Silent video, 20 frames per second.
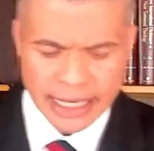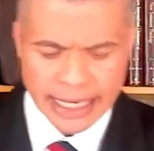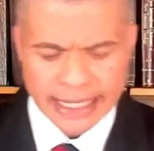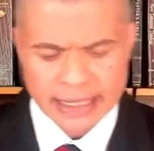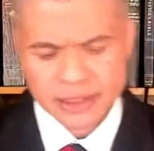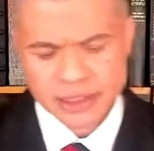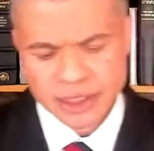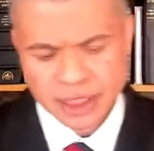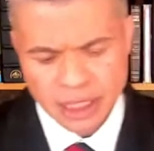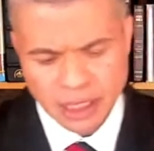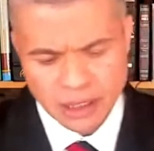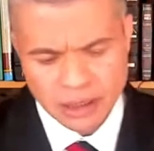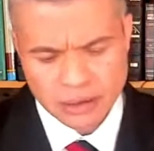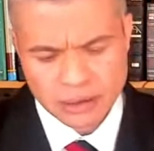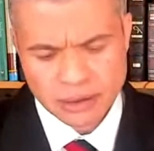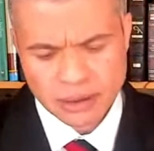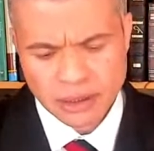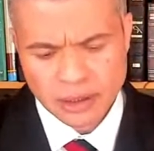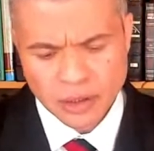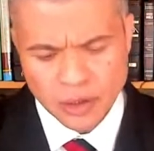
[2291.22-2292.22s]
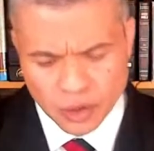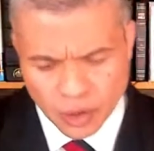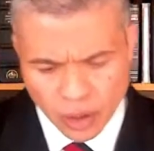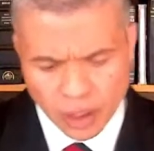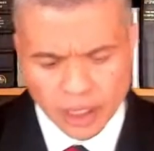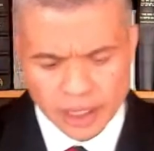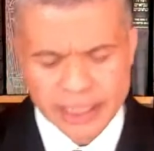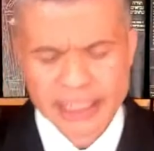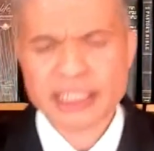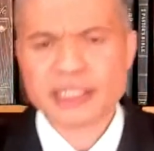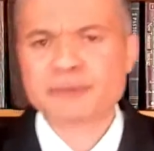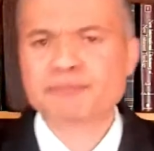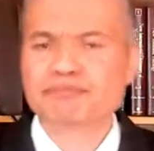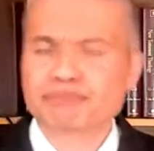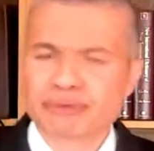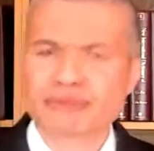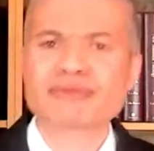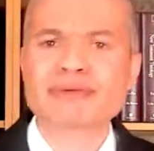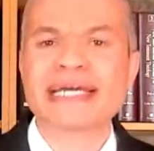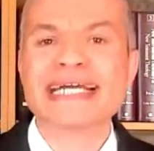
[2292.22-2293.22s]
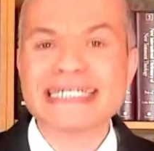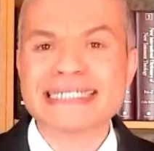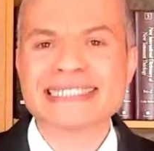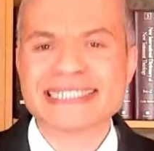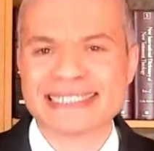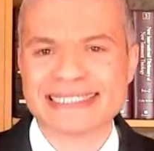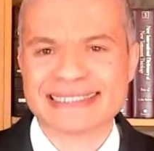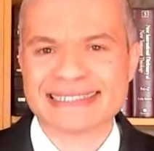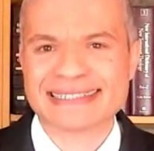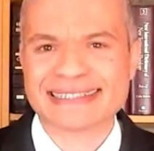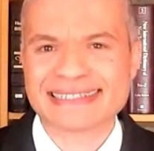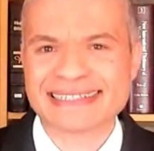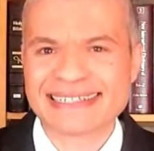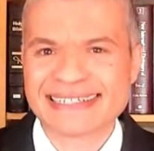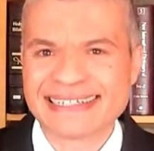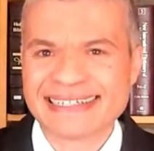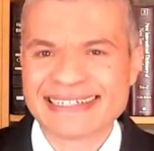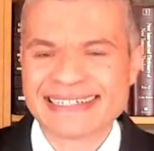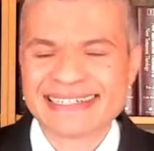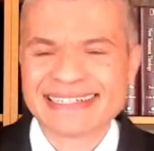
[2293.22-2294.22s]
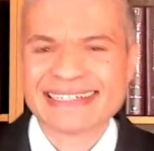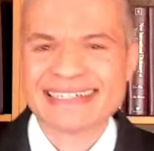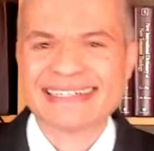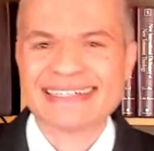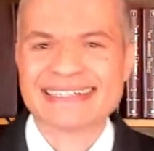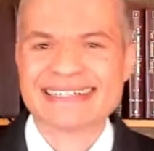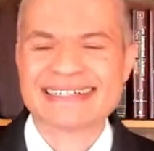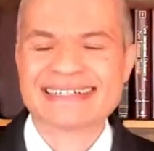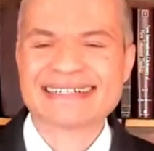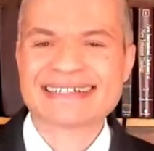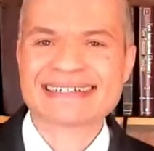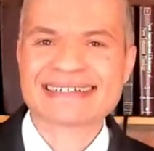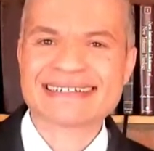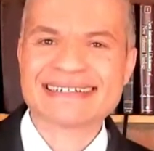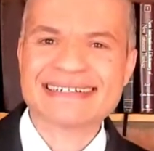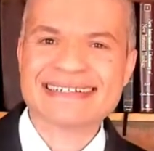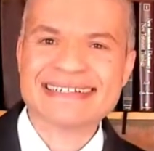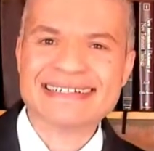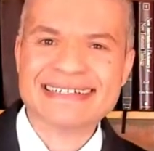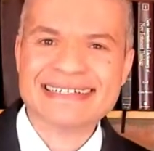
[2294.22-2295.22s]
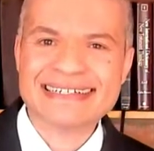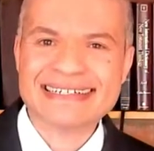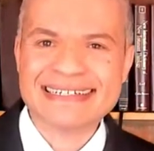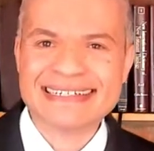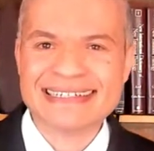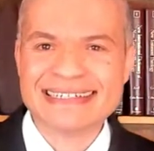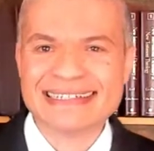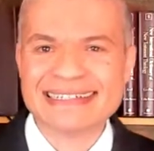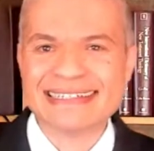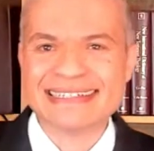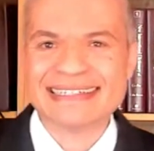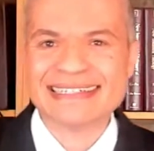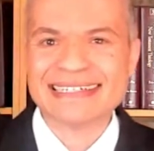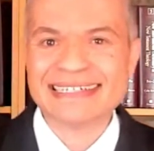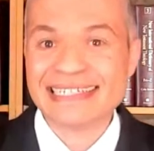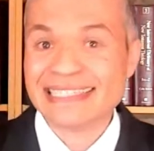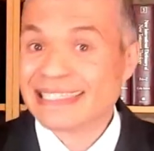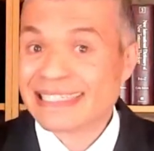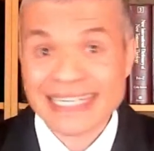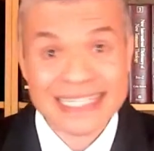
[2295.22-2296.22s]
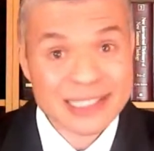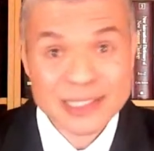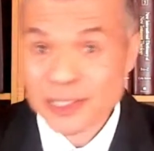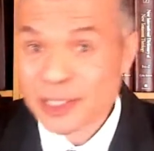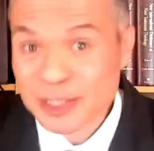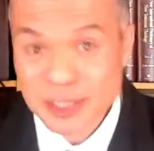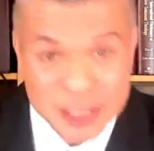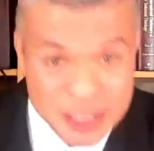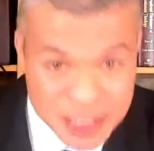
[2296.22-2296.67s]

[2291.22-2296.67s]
And so God is present. He does not